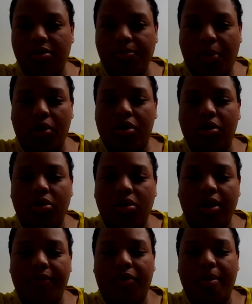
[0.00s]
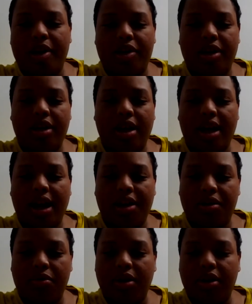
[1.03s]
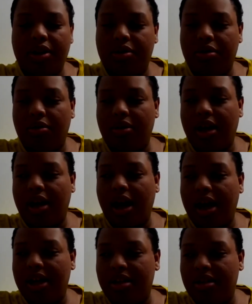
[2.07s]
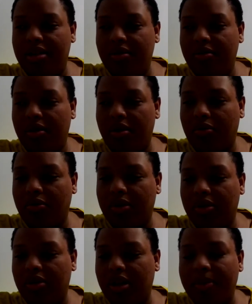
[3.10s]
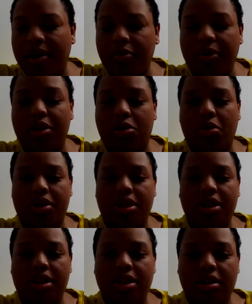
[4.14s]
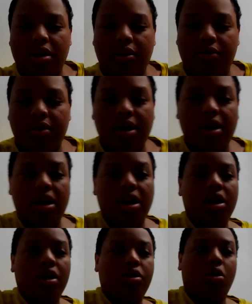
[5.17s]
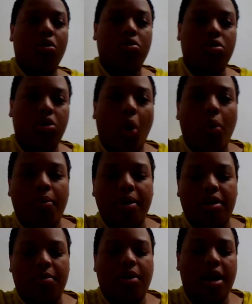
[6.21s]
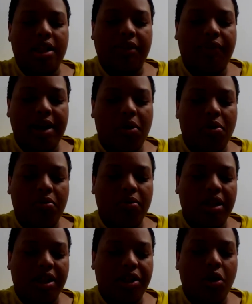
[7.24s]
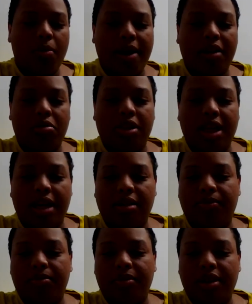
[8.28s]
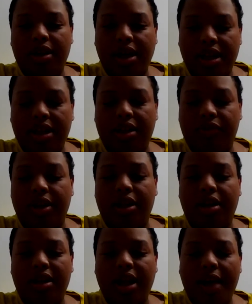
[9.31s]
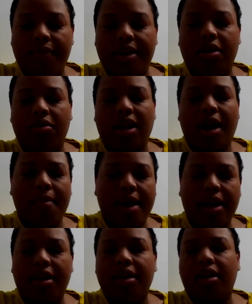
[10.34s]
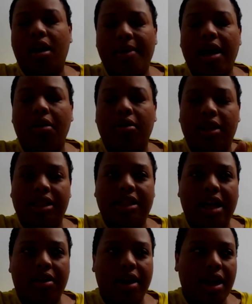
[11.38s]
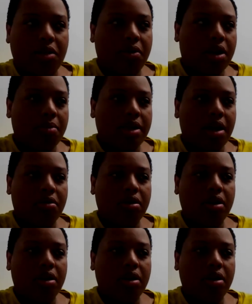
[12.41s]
personal information, and I just want to let you know that I, you know, limited resources and stuff, so don't be surprised if I don't really show my enthusiasm in this video, in that video that I make coming out this Saturday. That's when it comes out.